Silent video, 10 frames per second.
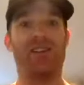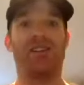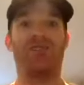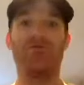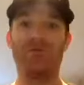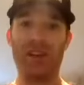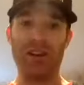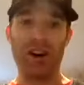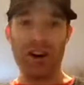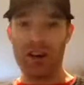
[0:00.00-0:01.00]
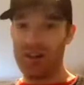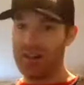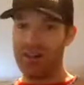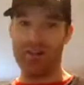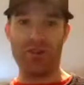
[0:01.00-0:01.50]
you get all
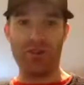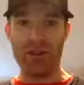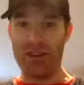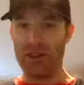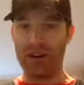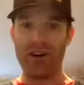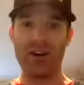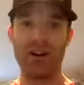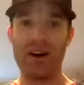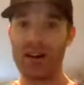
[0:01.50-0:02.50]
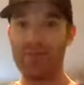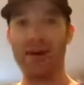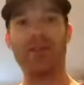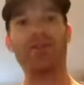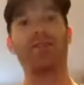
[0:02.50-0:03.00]
hot and
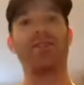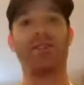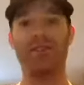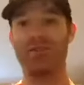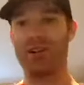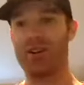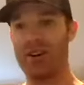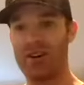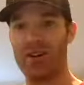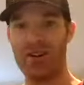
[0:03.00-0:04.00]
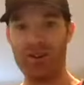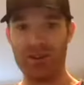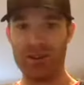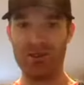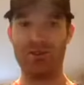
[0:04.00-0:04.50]
bothered, you get all
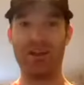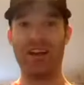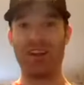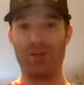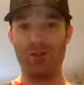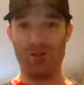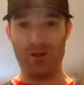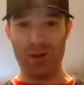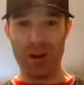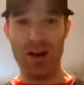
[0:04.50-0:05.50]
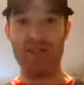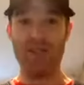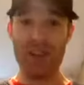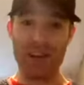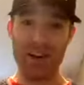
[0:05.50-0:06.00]
you get all
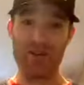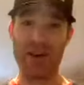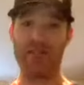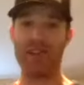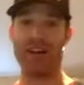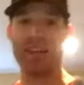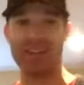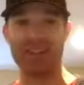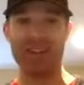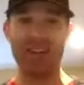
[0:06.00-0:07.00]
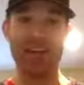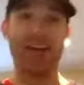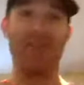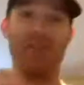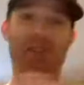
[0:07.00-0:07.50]
freaked out and everything else.
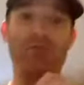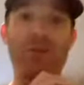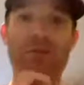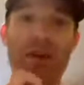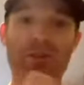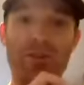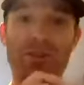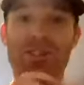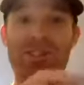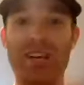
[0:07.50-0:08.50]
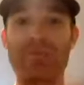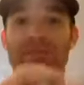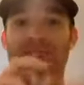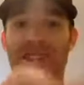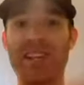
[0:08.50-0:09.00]
If you agree with that one, just type
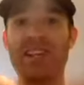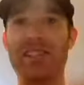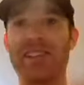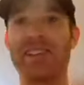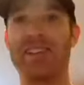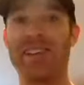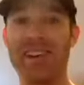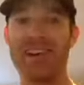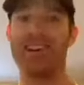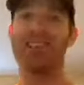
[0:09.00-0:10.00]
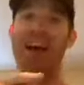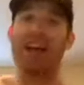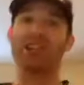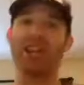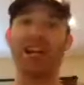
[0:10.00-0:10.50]
in stinking thinking, hashtag